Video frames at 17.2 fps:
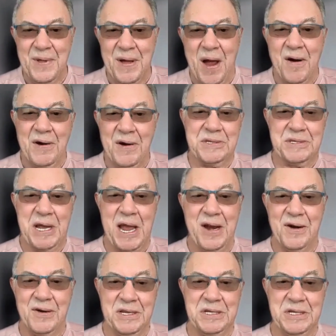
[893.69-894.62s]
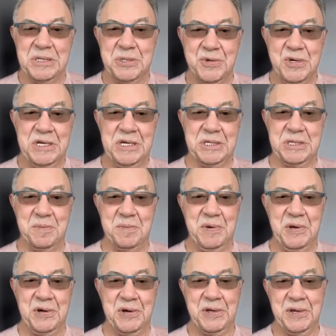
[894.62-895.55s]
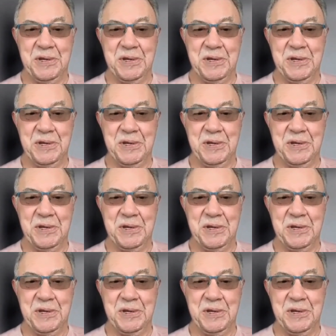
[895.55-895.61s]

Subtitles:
our entire industry disappeared.